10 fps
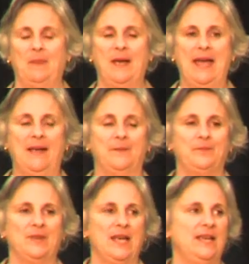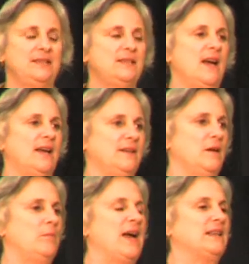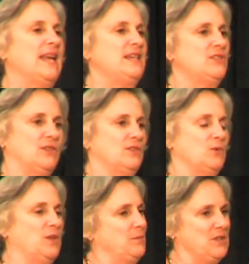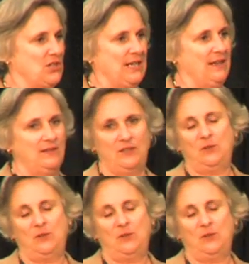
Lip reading: okay, is done by lasers with machines.